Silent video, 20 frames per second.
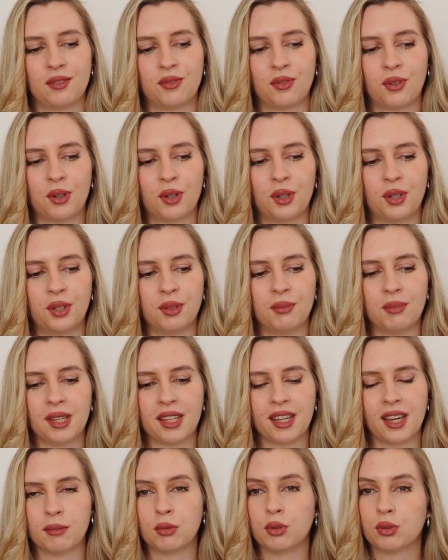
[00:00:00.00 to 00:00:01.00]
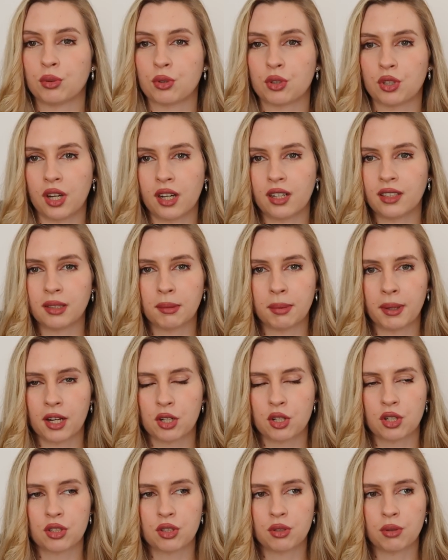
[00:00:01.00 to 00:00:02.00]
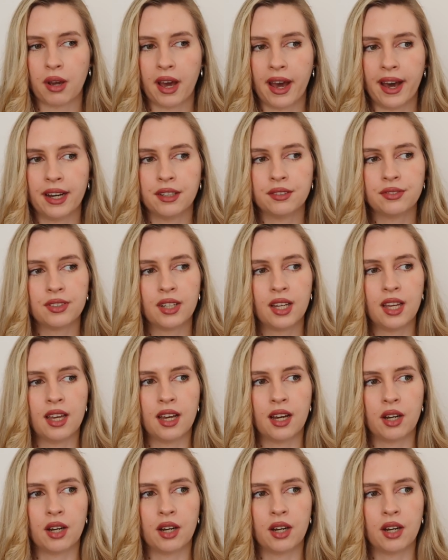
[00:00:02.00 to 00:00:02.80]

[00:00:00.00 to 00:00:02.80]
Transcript: for being able to share the passions you have.